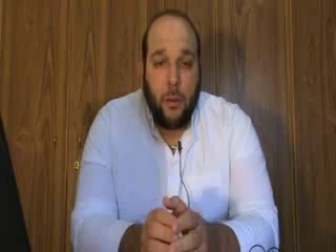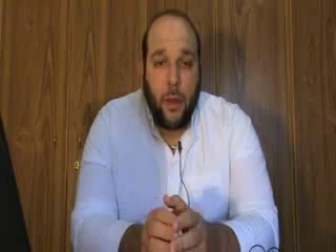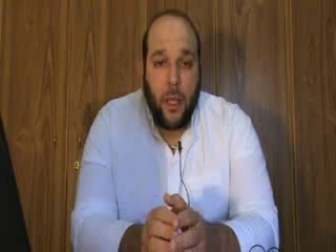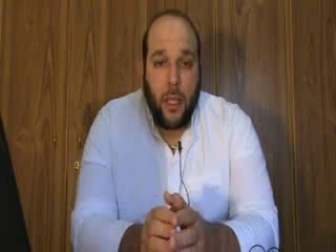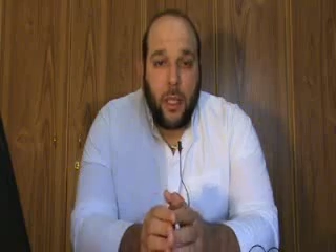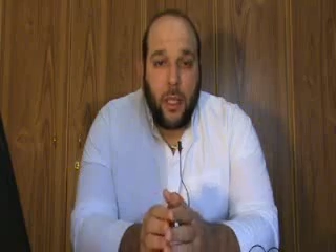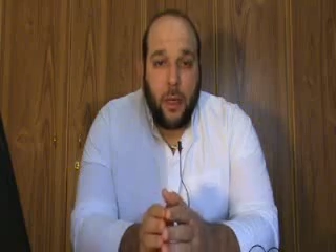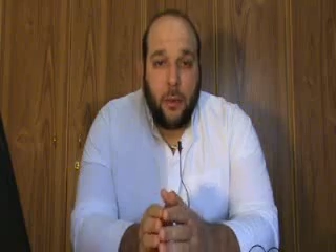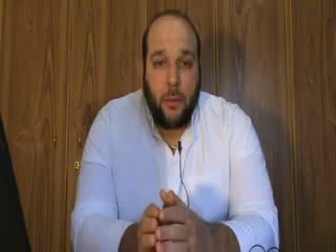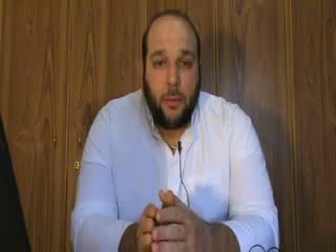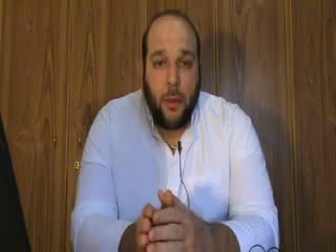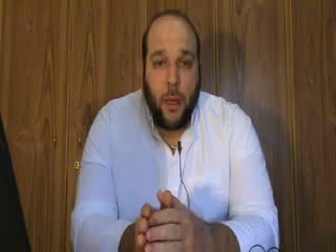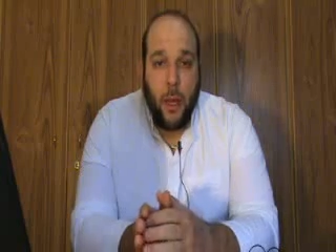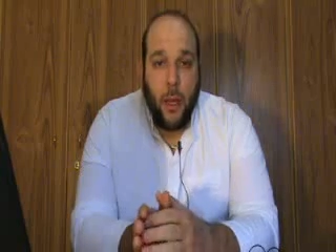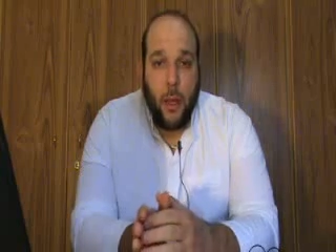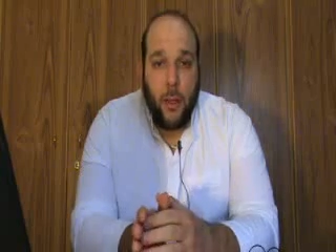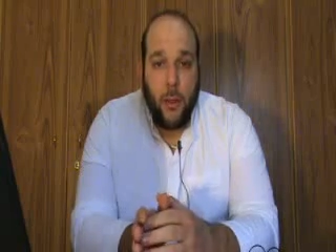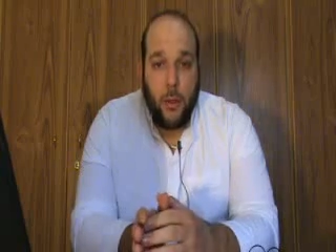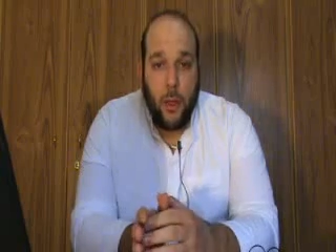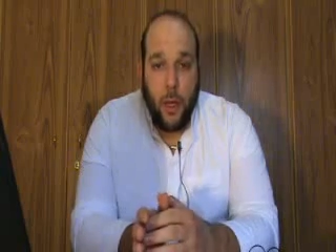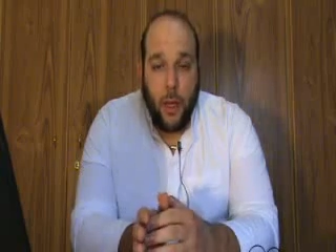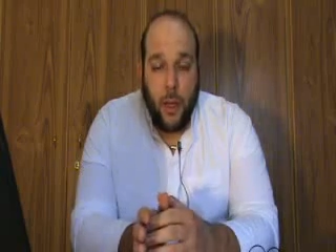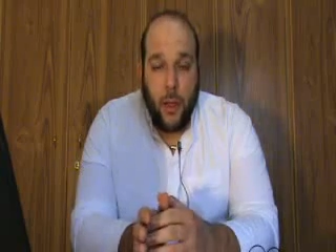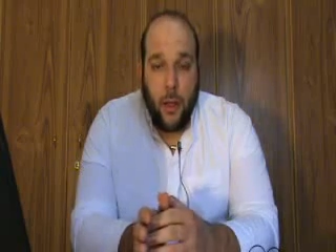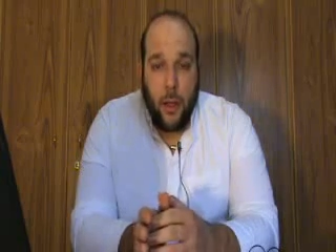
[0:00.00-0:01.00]
one medium
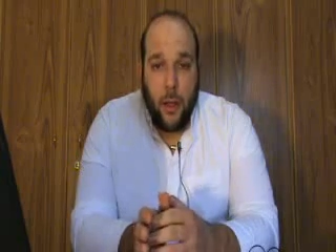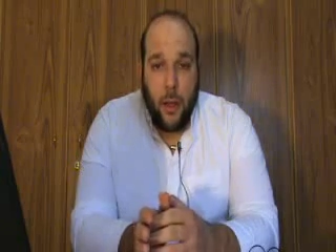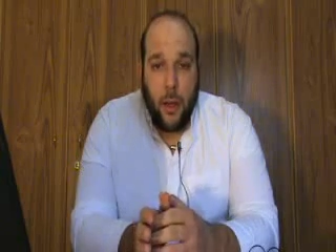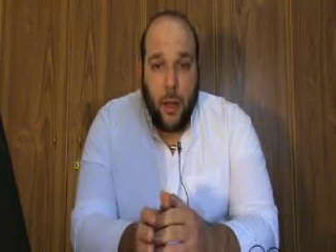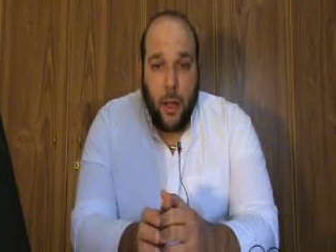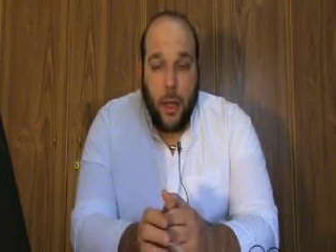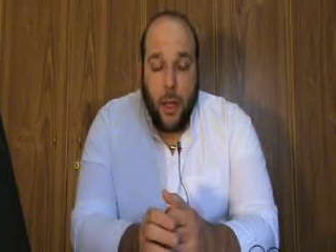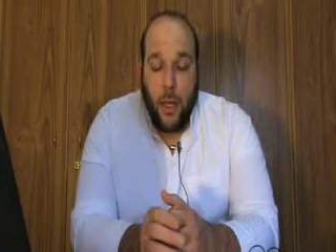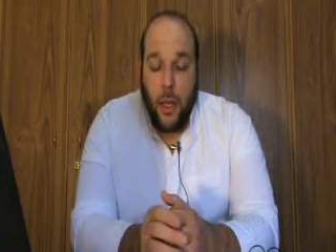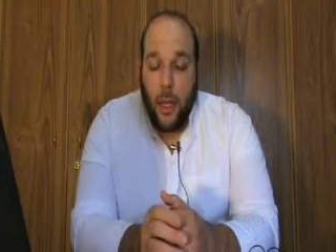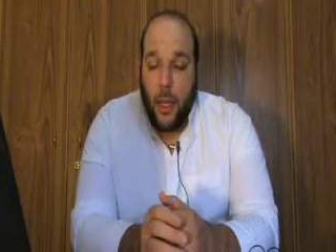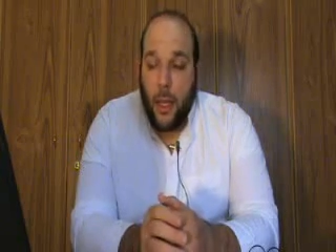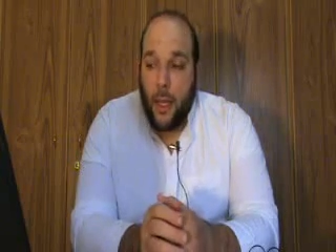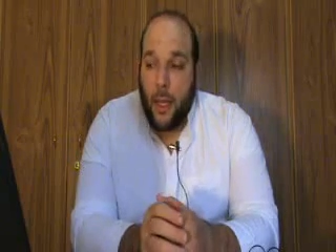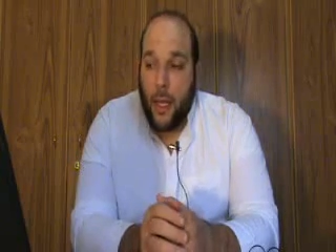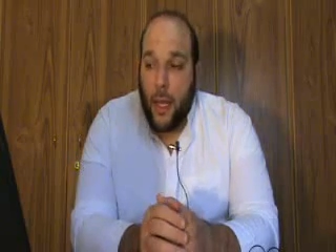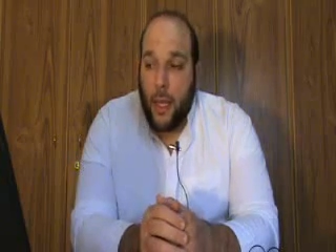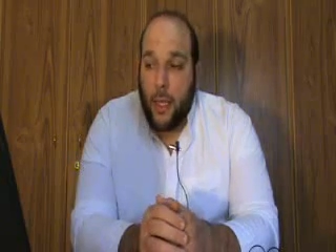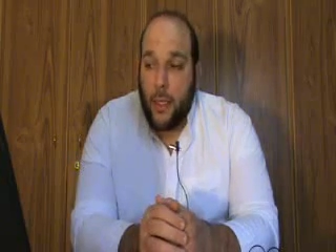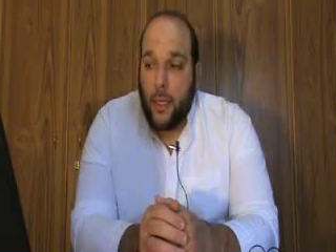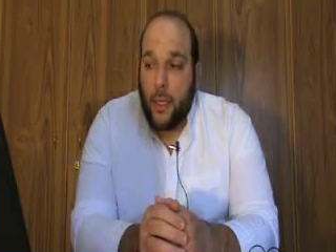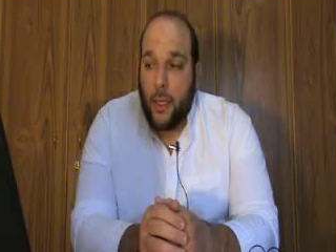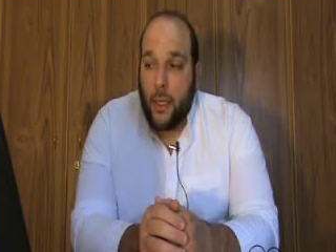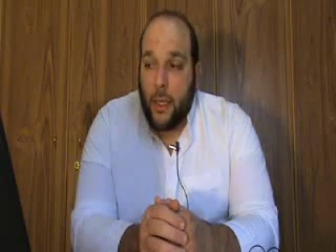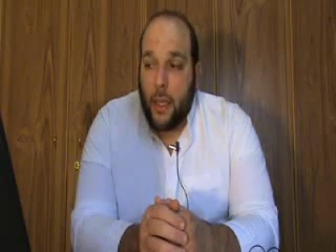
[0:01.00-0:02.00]
to another,
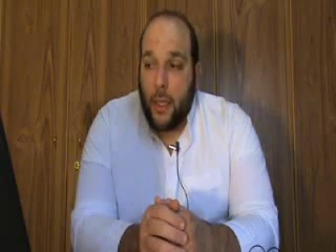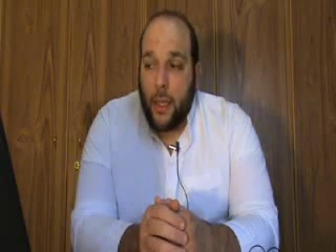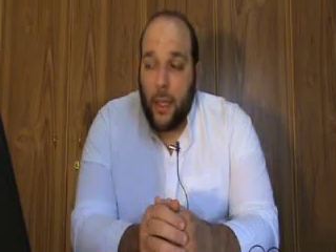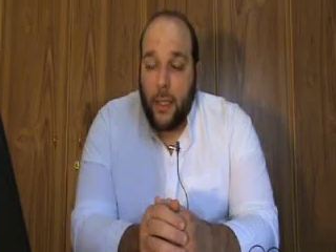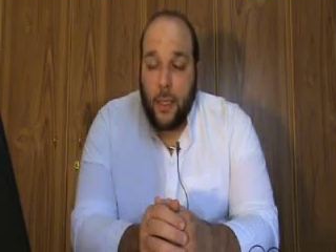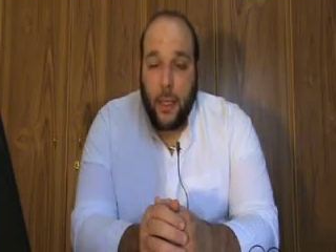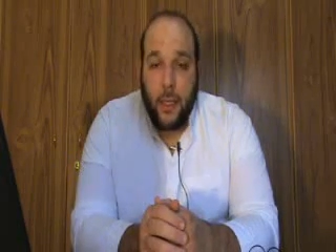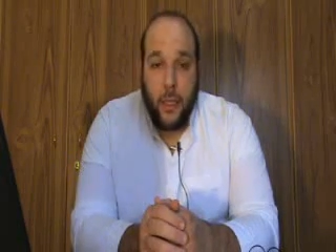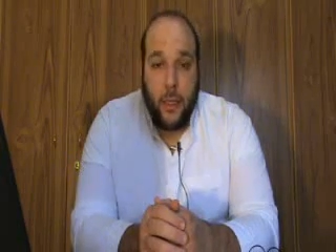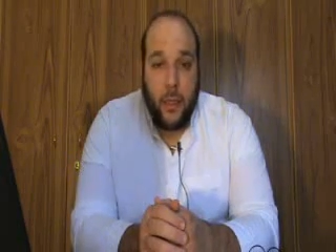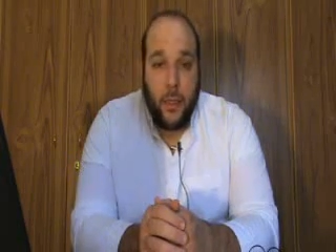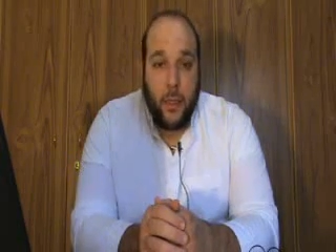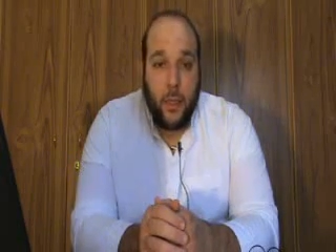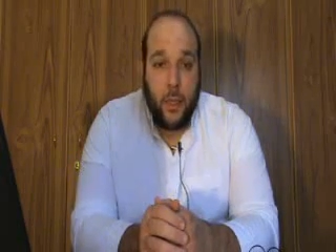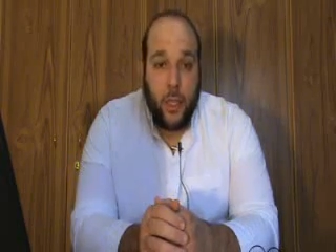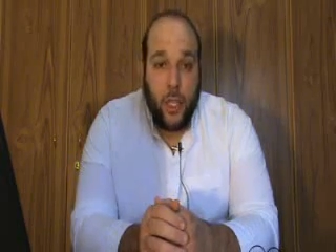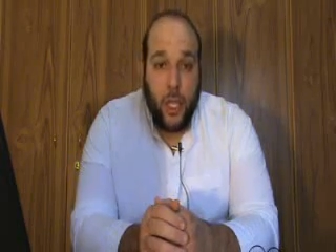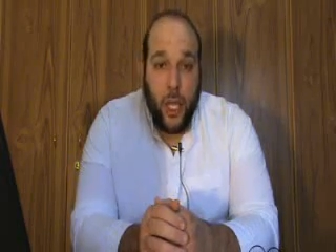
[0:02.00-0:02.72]
increases